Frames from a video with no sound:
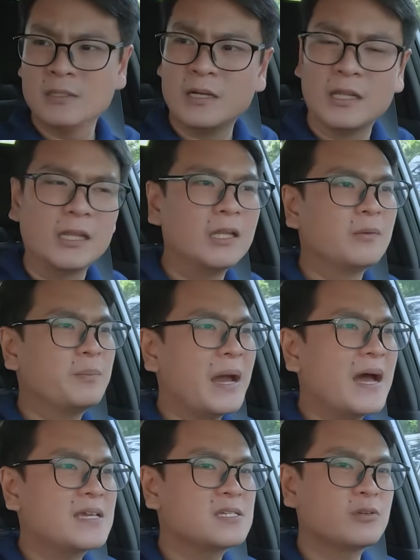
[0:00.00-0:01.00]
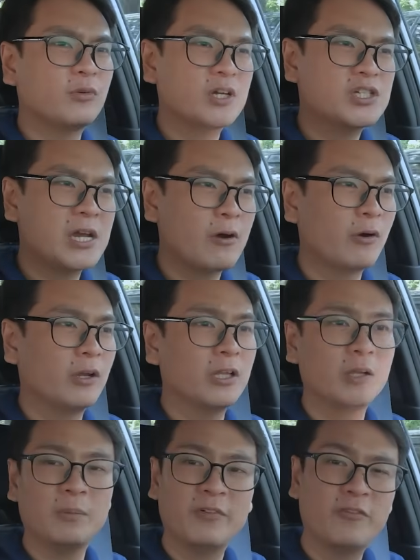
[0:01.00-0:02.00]
a little past rush hour, a
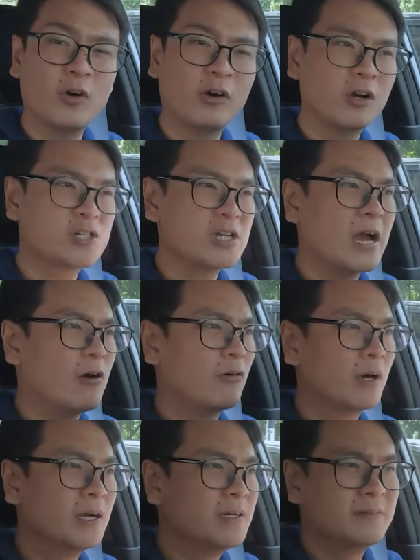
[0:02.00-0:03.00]
little before rush hour,